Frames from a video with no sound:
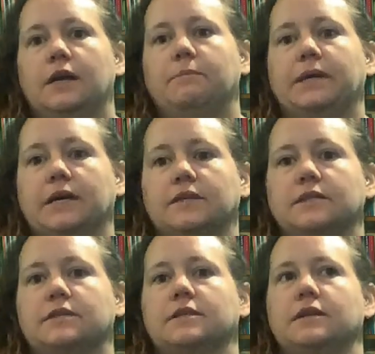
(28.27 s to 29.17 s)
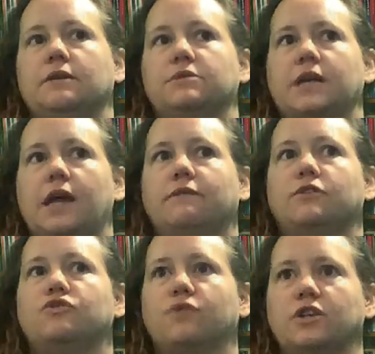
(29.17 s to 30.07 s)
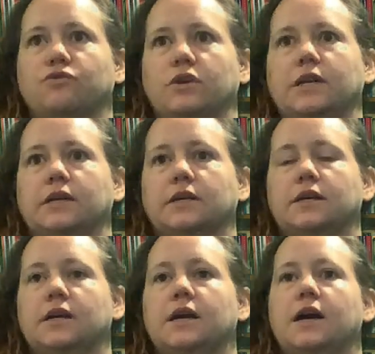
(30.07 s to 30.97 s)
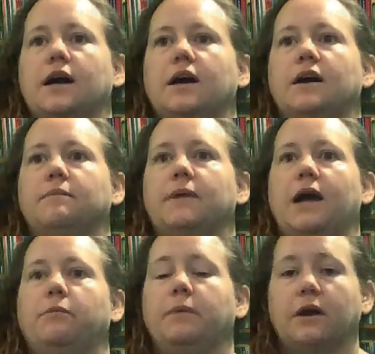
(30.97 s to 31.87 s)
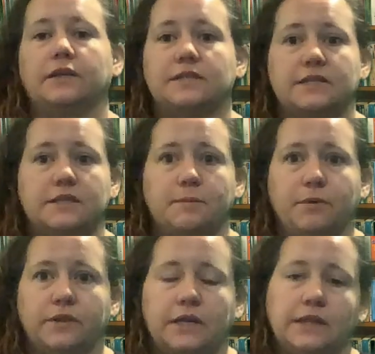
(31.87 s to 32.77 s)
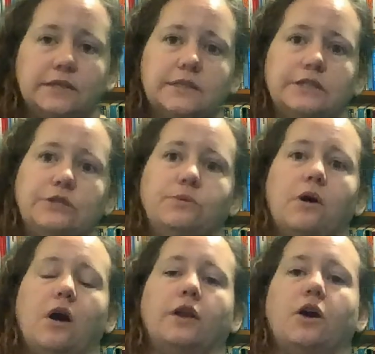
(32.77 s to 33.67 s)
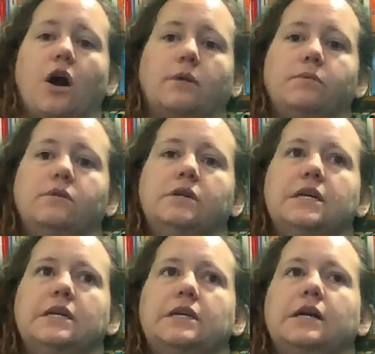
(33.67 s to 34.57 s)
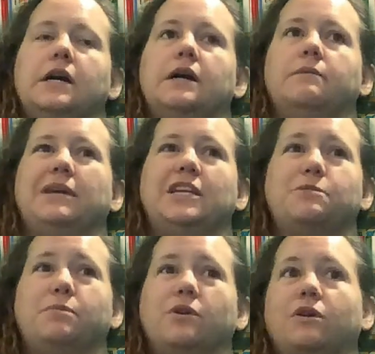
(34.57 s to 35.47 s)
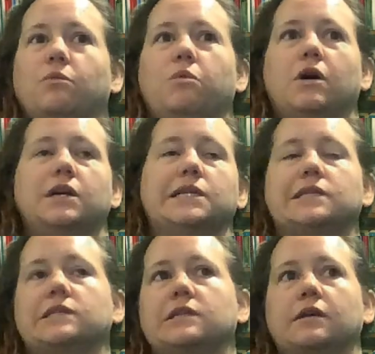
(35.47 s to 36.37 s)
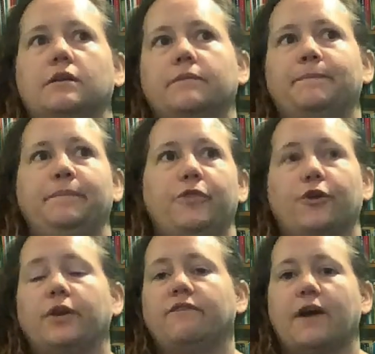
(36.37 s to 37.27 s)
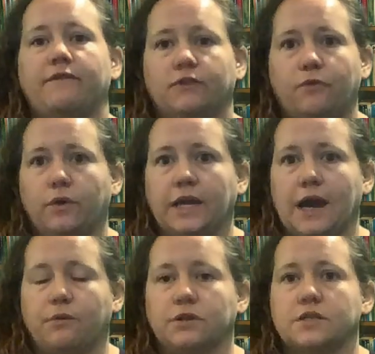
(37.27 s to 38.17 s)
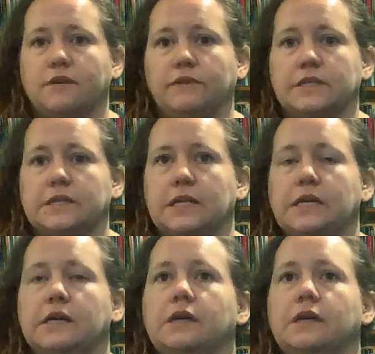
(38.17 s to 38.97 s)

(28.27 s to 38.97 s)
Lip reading: because it was kind of a drudgery. I will be honest, this is a book that I listened to on Audible. Each book was 35 to 40 hours of listening.